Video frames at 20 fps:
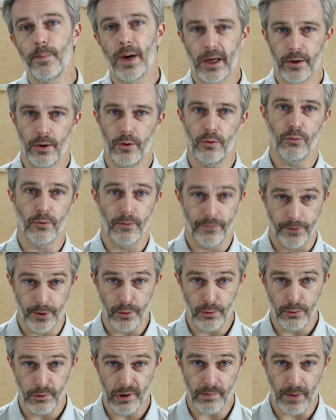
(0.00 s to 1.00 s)
Bottle
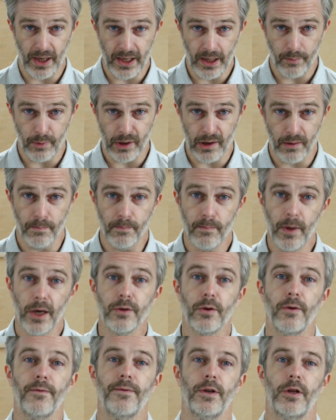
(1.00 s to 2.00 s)
Reviews. My name is
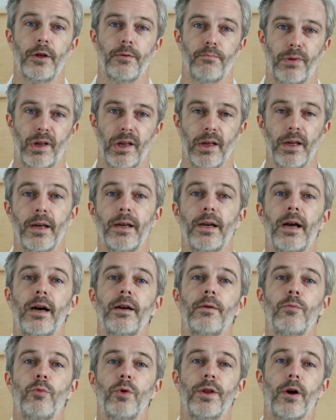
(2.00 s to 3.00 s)
Michael Phillips and I
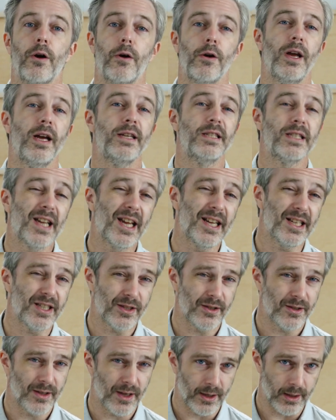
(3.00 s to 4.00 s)
am with our
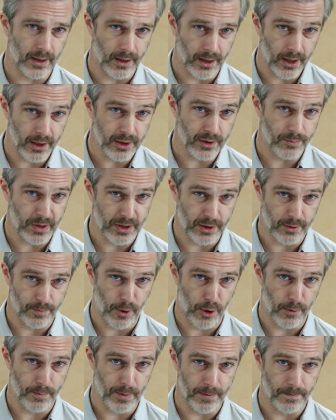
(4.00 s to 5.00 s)
Education and Engagement
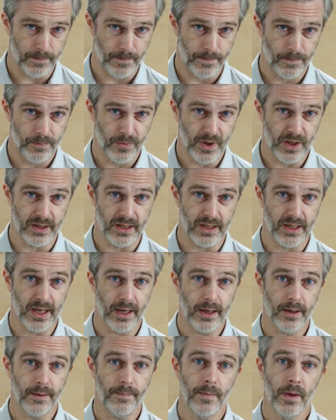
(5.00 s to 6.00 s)
Department. And
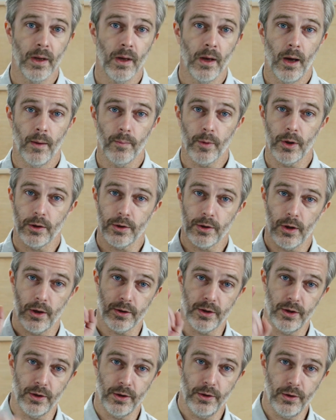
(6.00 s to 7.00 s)
today I'm going to
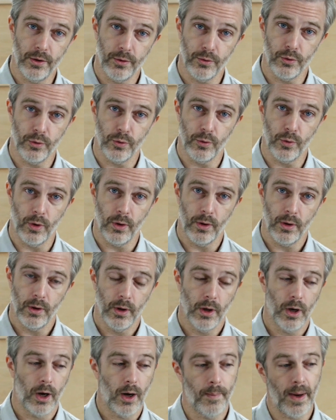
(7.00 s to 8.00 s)
talk to you
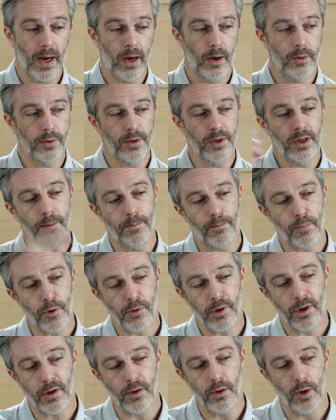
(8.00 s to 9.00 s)
about the
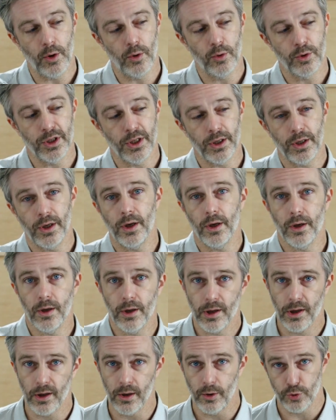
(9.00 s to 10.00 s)
personal Oji
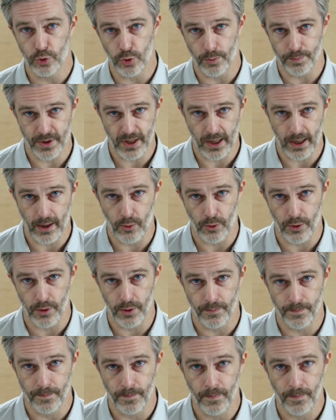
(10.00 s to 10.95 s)
Slow Drip Tower.